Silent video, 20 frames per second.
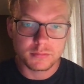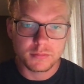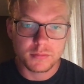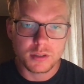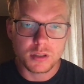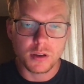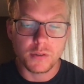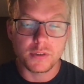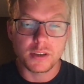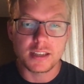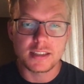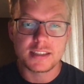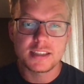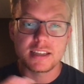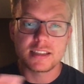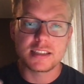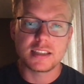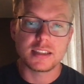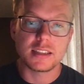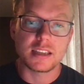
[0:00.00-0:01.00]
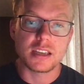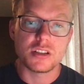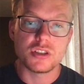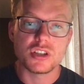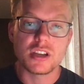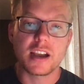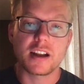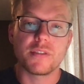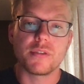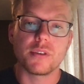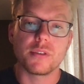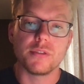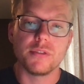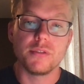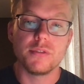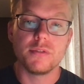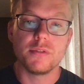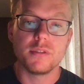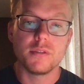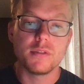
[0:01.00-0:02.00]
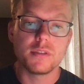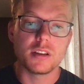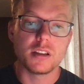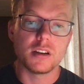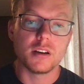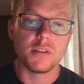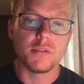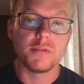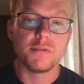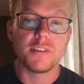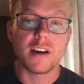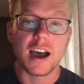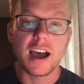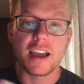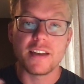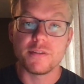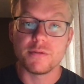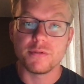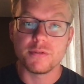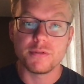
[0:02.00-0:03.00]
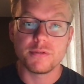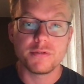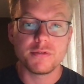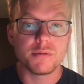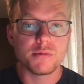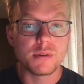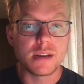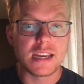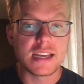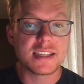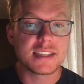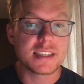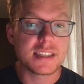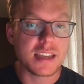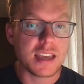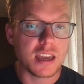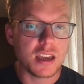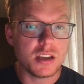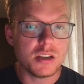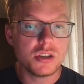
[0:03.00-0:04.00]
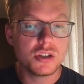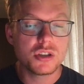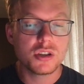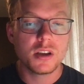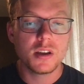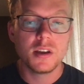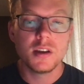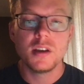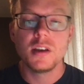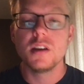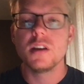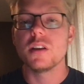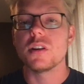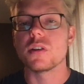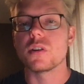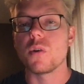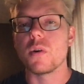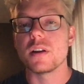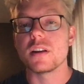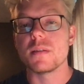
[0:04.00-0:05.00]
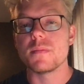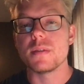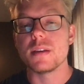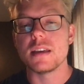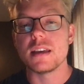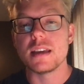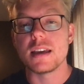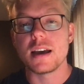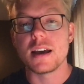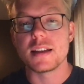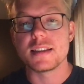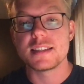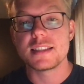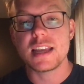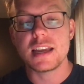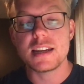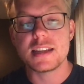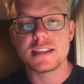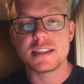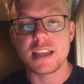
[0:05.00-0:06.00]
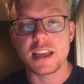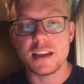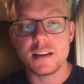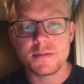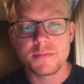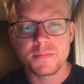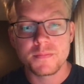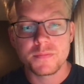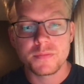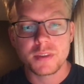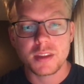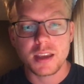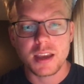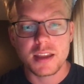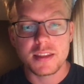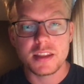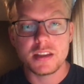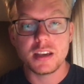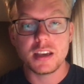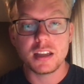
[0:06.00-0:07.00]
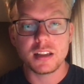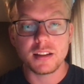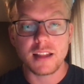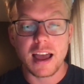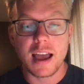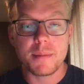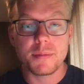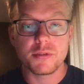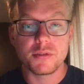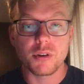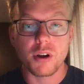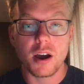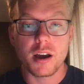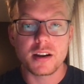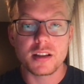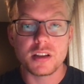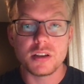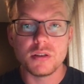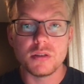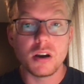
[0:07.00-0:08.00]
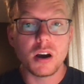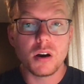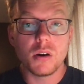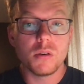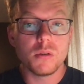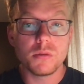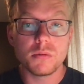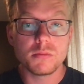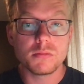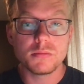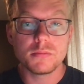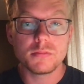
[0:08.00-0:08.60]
so if you consistently inject for you know five weeks ish, you're going to be uh, steady state, and then you get labs drawn and you know